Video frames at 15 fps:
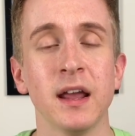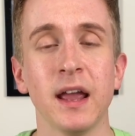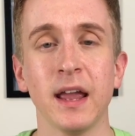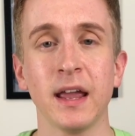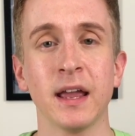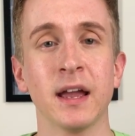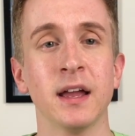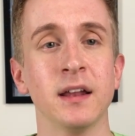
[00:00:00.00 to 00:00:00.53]

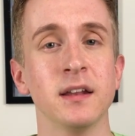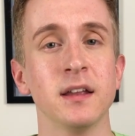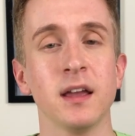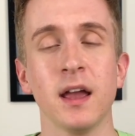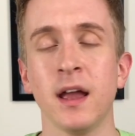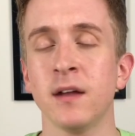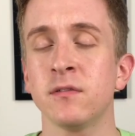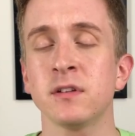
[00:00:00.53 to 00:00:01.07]
and
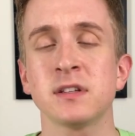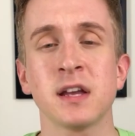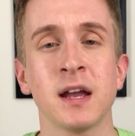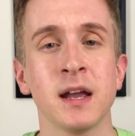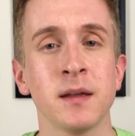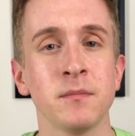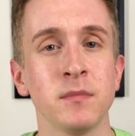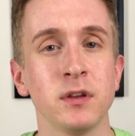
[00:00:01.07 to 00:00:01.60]
every
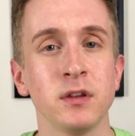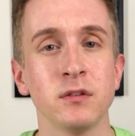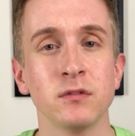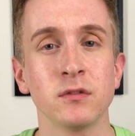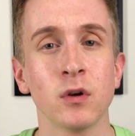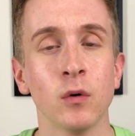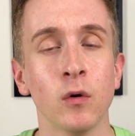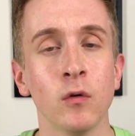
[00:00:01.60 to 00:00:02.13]
time you
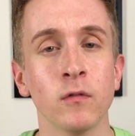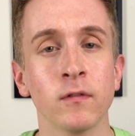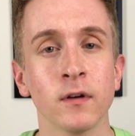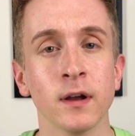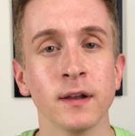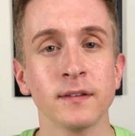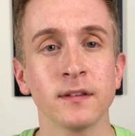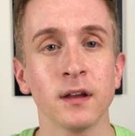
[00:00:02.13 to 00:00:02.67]
go over
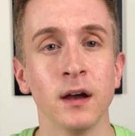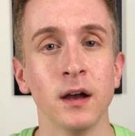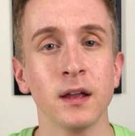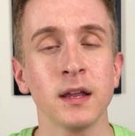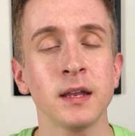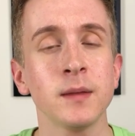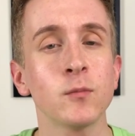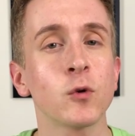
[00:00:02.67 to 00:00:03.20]
it
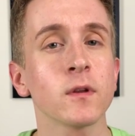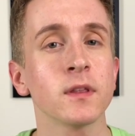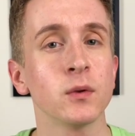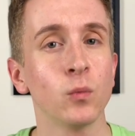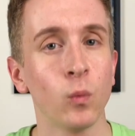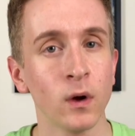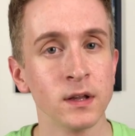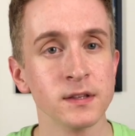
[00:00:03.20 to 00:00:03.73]
any more than
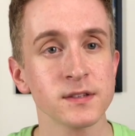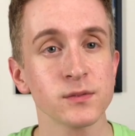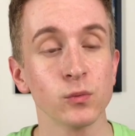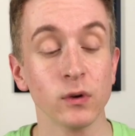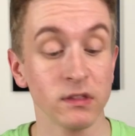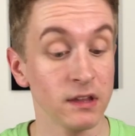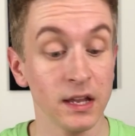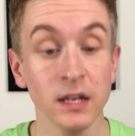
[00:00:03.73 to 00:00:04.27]
once
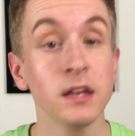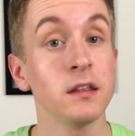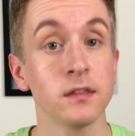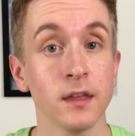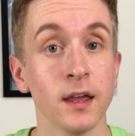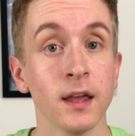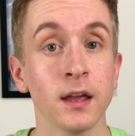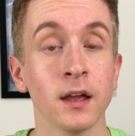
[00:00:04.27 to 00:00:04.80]
with
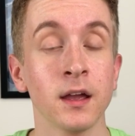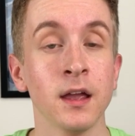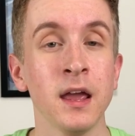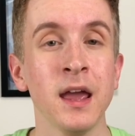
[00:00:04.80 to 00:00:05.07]
anything,